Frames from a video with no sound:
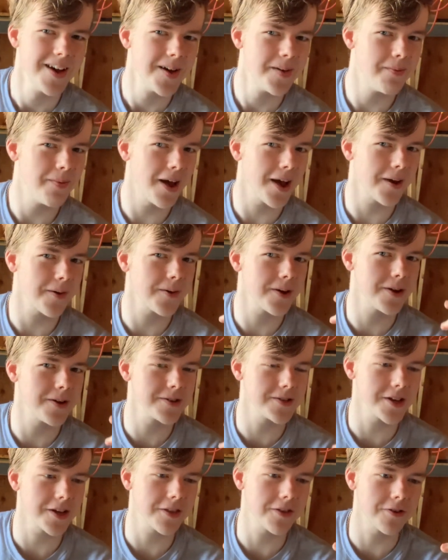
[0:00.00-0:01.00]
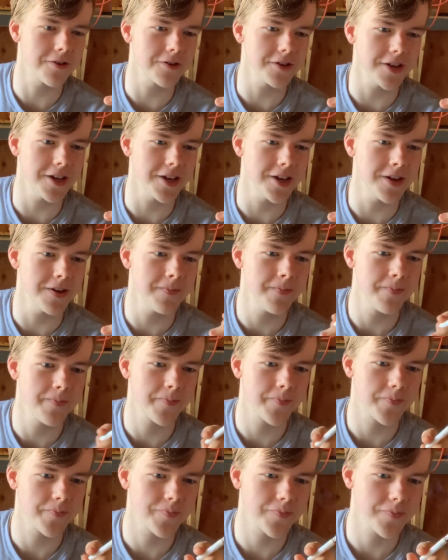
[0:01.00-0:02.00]
back when I was like 13.
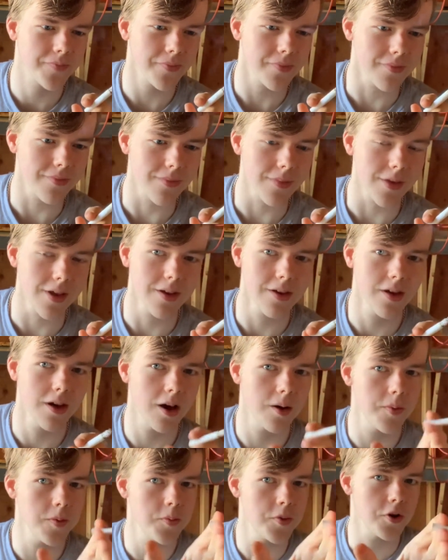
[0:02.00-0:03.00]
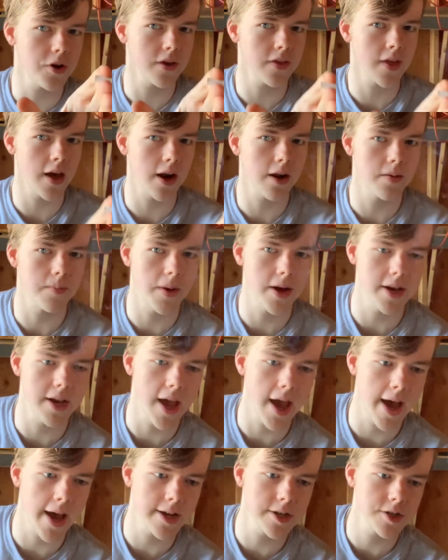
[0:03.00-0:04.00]
I'll be putting that on my
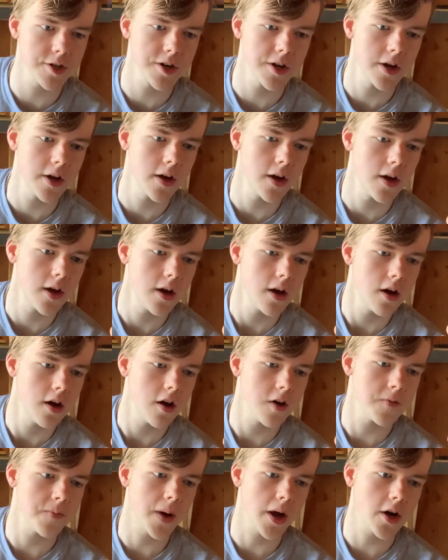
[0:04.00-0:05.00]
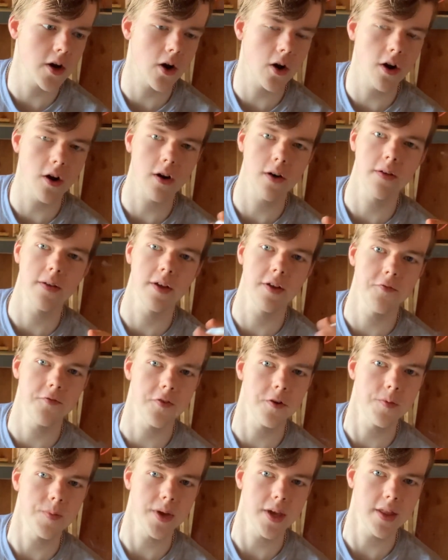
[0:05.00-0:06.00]
dash of my car and
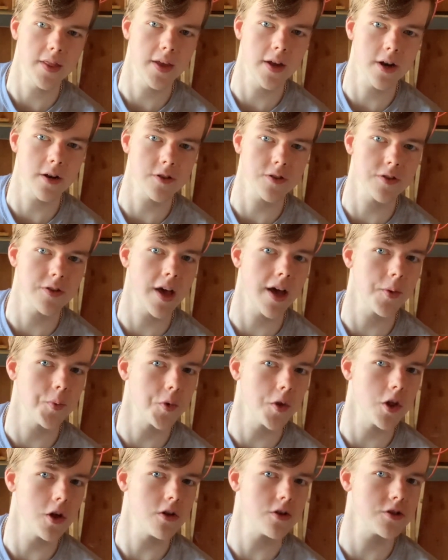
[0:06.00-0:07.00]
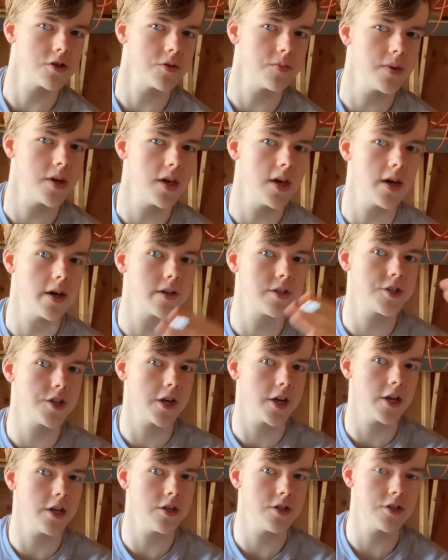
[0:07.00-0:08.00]
filming in there, so that will also be a
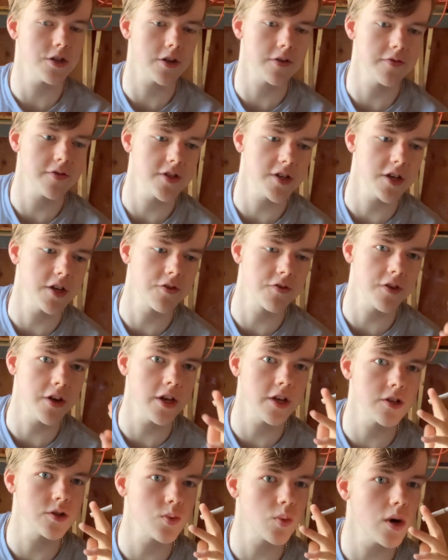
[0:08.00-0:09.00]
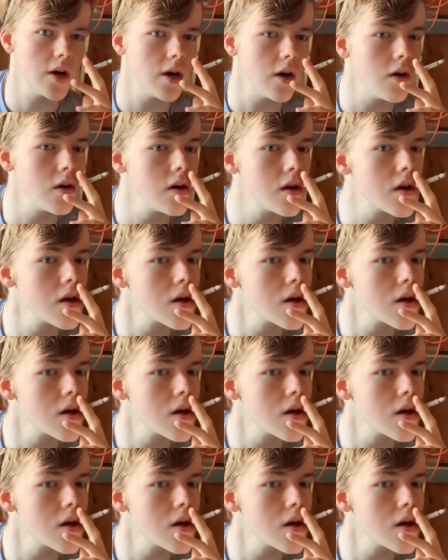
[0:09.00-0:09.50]
change of scenery as well.